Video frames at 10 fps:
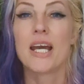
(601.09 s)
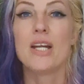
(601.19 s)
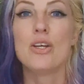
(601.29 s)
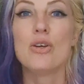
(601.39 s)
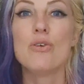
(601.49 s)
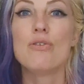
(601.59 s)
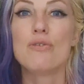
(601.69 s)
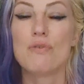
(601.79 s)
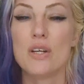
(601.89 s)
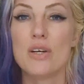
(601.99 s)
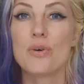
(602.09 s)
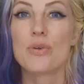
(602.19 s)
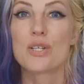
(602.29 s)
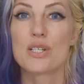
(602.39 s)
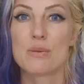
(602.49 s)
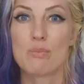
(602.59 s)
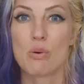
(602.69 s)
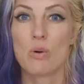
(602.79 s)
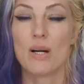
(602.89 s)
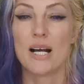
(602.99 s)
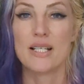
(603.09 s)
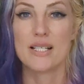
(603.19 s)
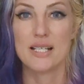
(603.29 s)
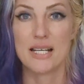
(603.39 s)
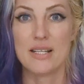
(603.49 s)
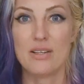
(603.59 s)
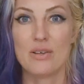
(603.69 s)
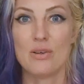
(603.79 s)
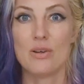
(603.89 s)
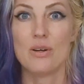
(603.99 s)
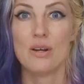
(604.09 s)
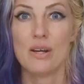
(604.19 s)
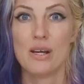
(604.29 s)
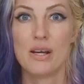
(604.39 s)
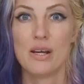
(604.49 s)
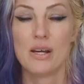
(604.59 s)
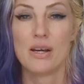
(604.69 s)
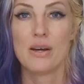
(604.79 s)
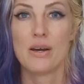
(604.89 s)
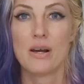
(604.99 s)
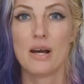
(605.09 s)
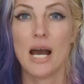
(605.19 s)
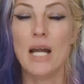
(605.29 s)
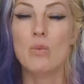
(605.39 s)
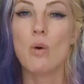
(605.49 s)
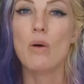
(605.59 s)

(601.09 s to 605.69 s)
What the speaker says: can you feel the support underneath you? And